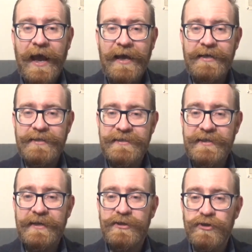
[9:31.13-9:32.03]
and
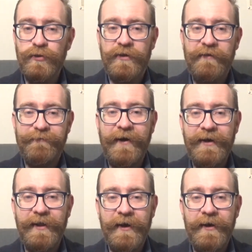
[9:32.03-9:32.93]
instead saw their
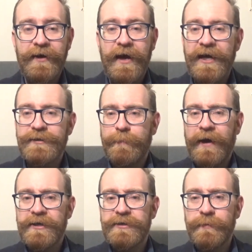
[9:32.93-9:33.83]
failure as
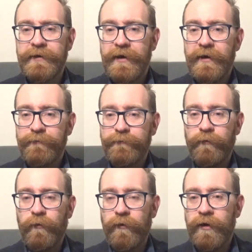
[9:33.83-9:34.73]
punishment
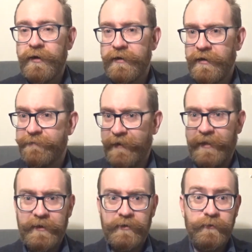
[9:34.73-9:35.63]
for their
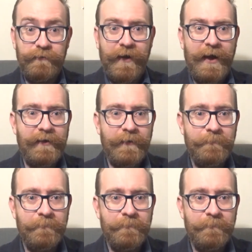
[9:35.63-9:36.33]
failure to invade.